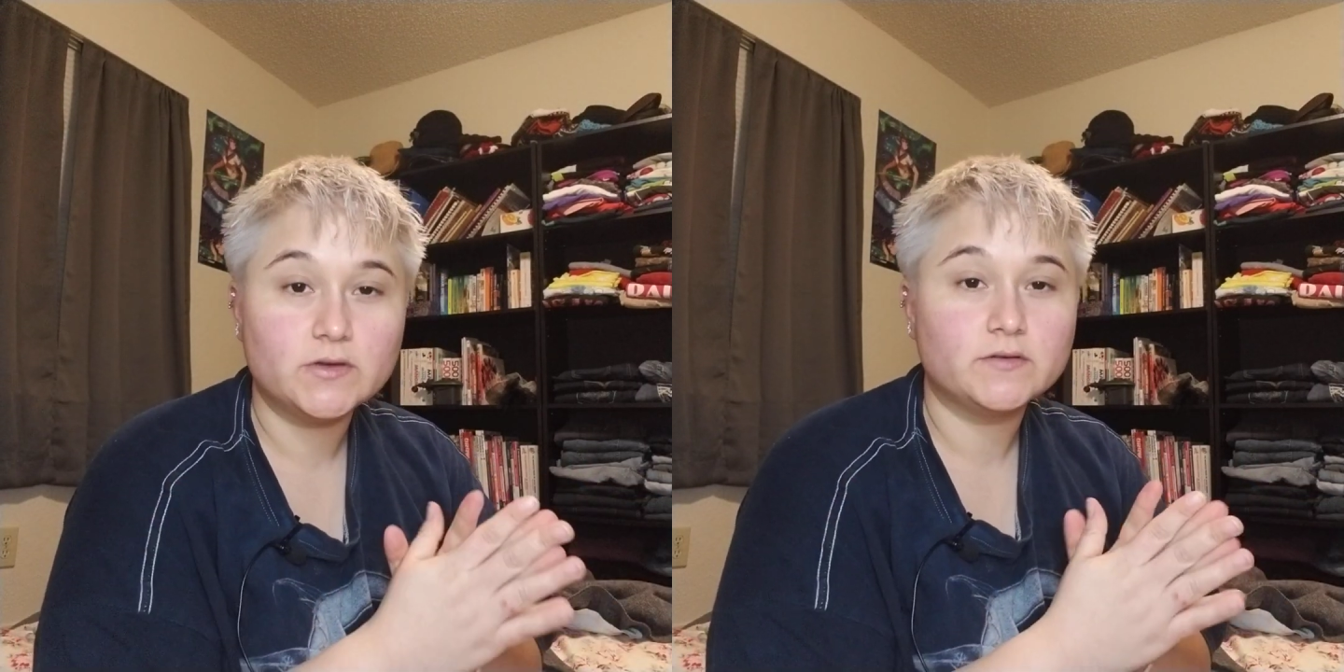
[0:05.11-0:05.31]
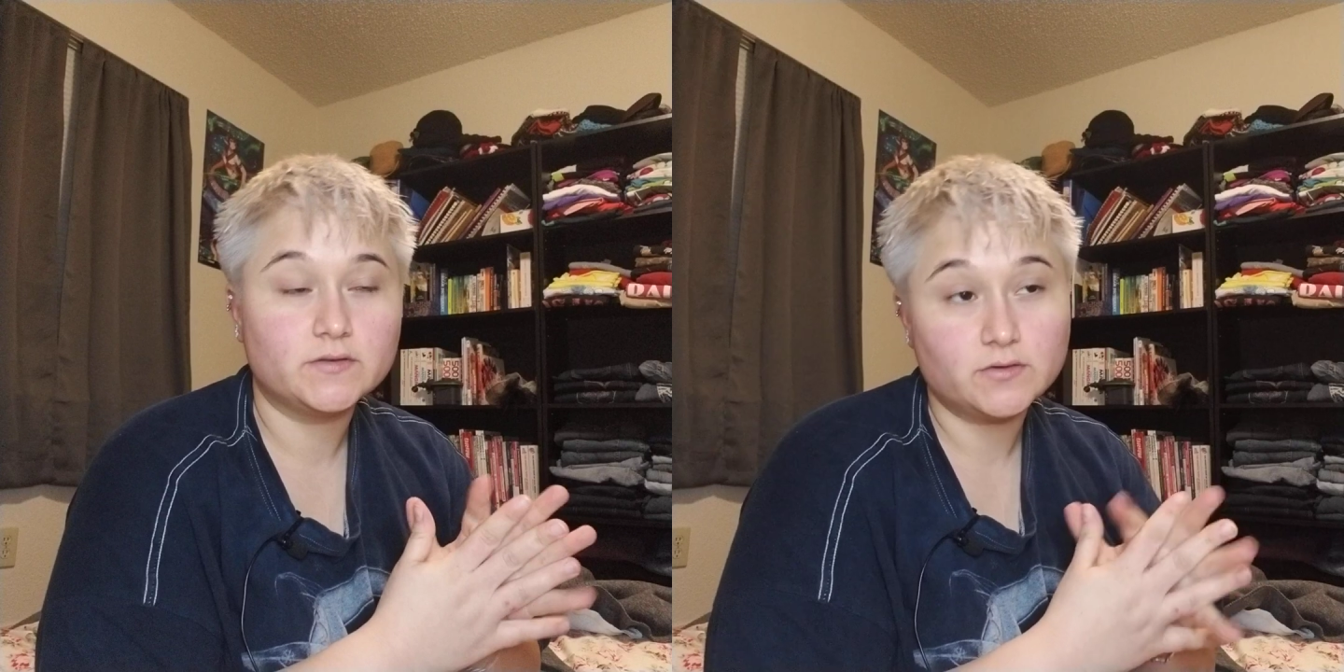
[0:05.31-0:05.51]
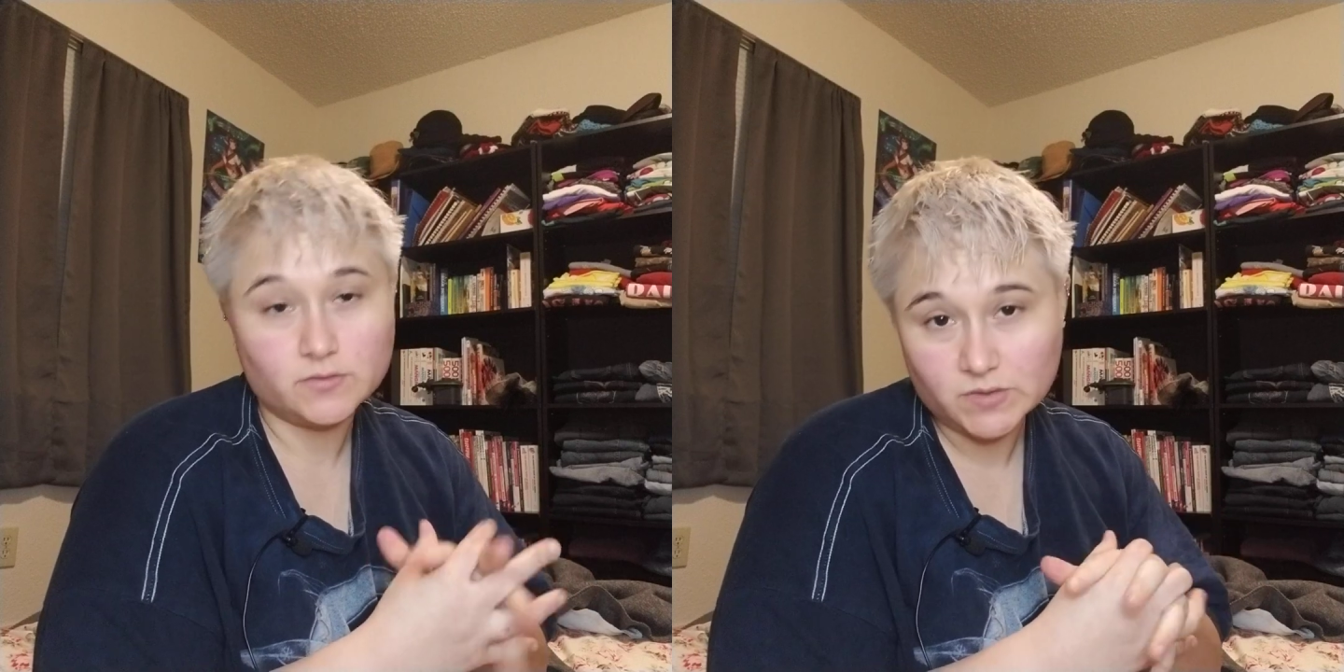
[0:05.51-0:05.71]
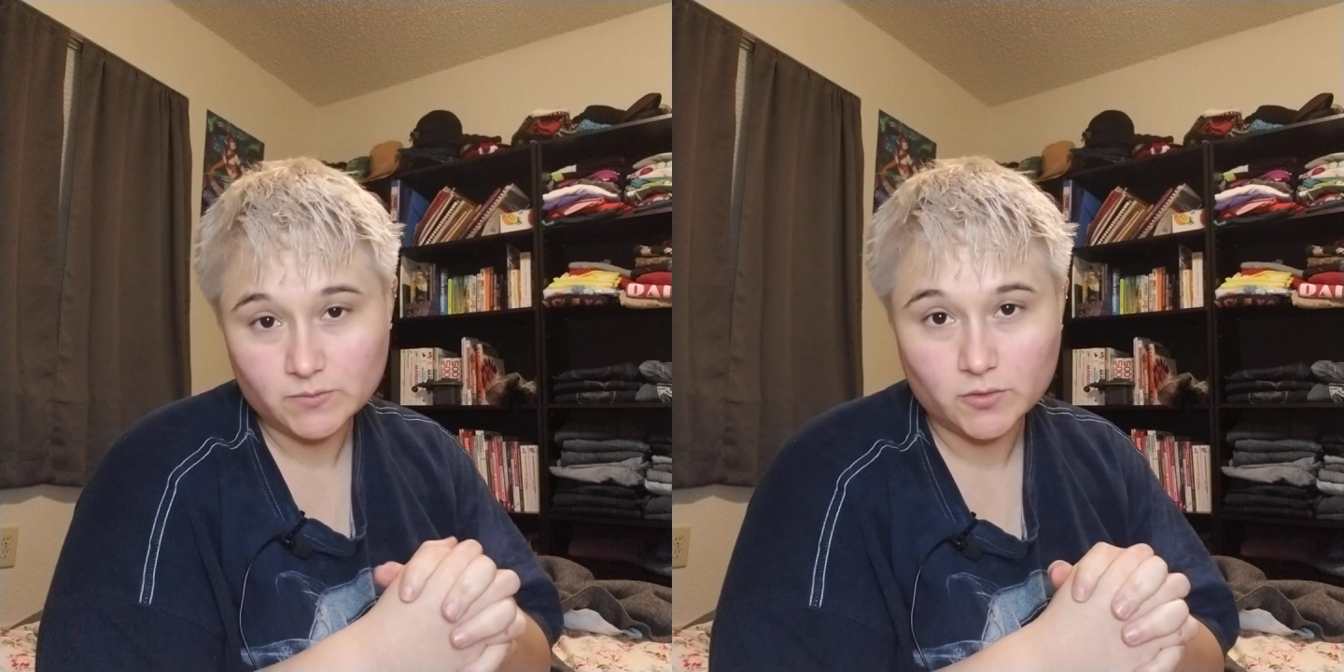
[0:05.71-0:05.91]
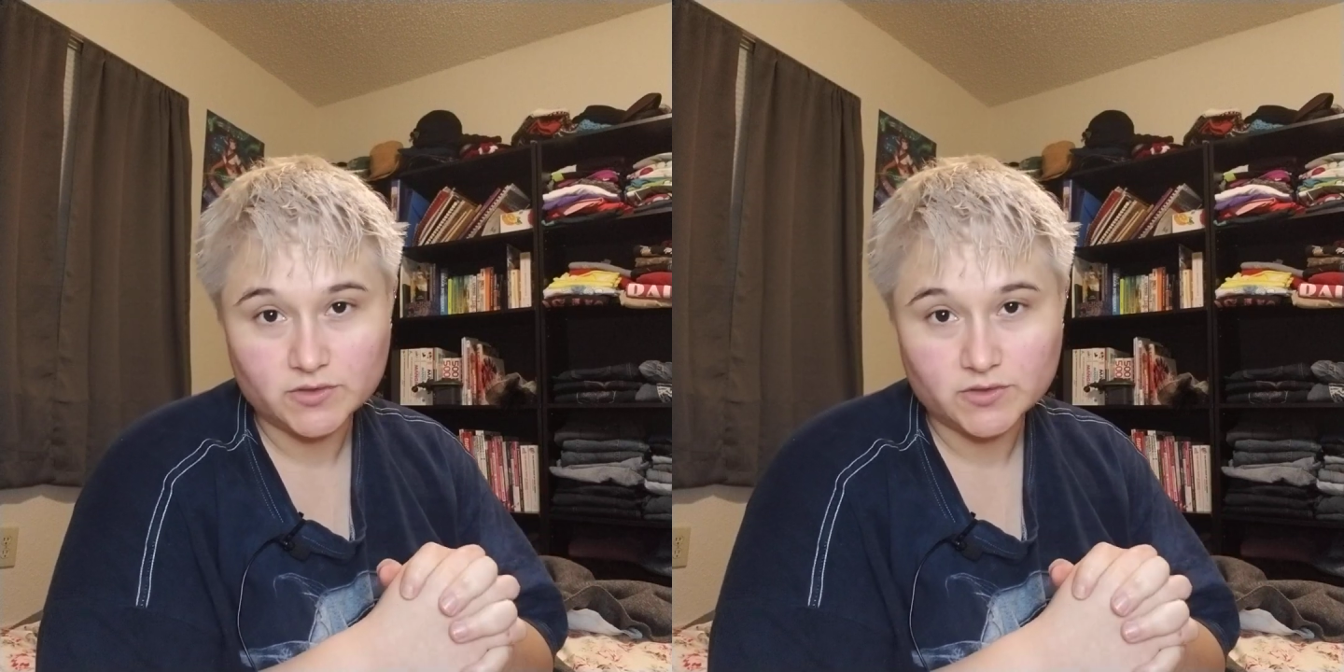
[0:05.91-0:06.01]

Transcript: this is going to be more